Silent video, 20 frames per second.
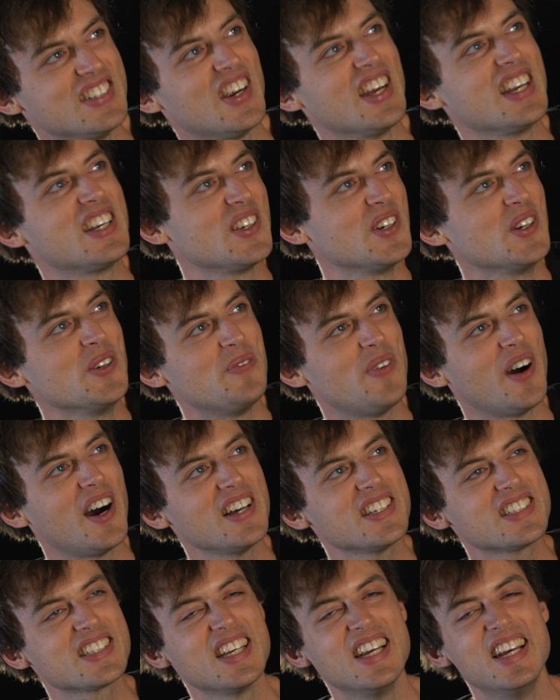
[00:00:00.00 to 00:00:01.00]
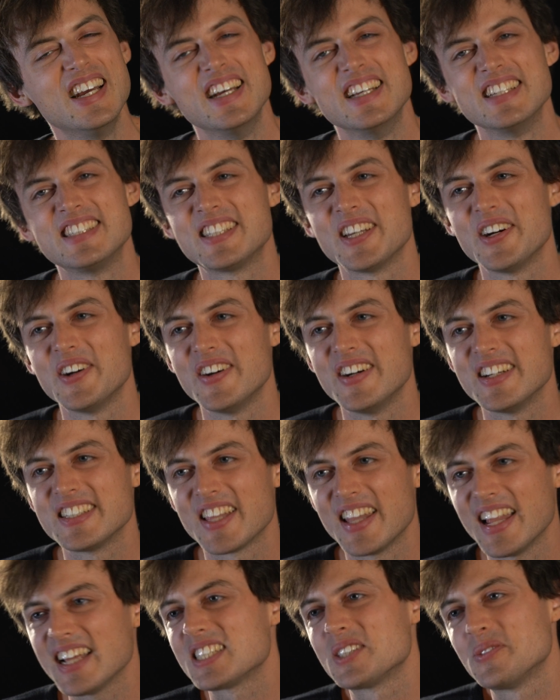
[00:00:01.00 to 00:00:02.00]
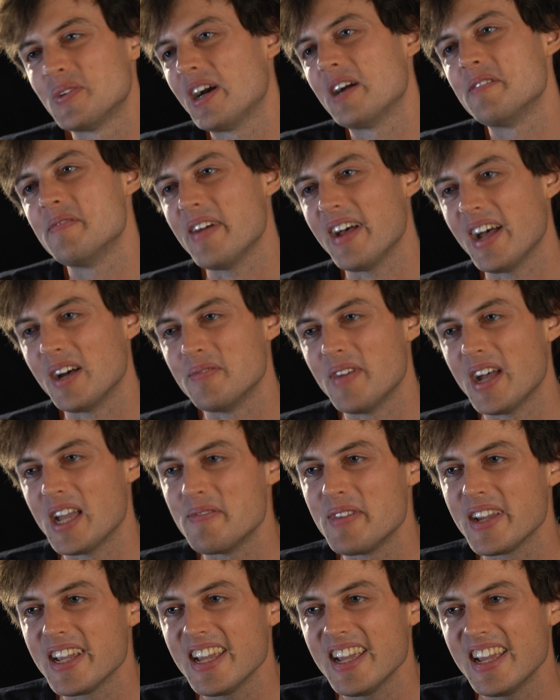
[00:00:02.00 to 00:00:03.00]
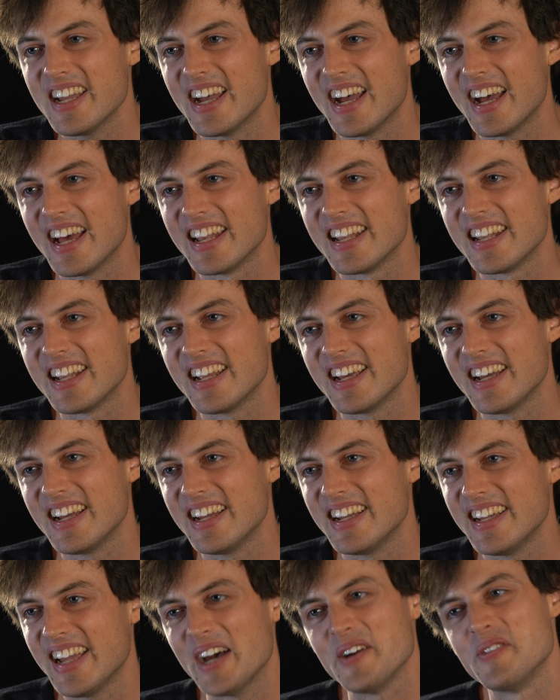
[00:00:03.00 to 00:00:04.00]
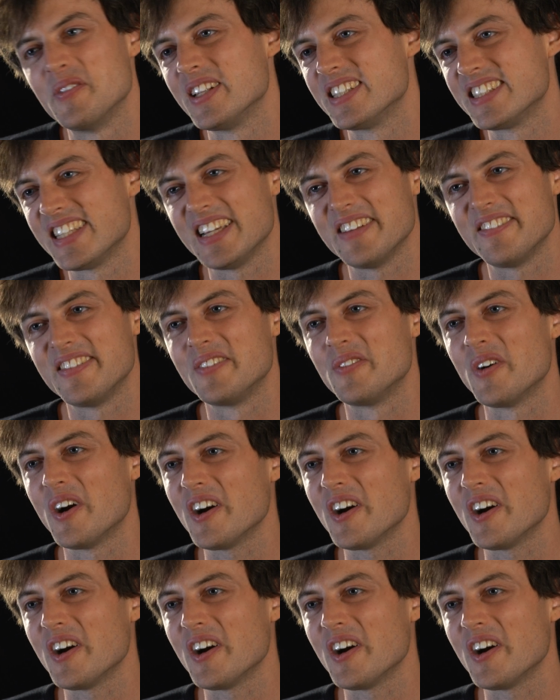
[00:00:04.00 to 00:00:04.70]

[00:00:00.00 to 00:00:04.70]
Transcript: try to pass. So, so that's where I'm, I'm aiming, and yeah, we'll see if it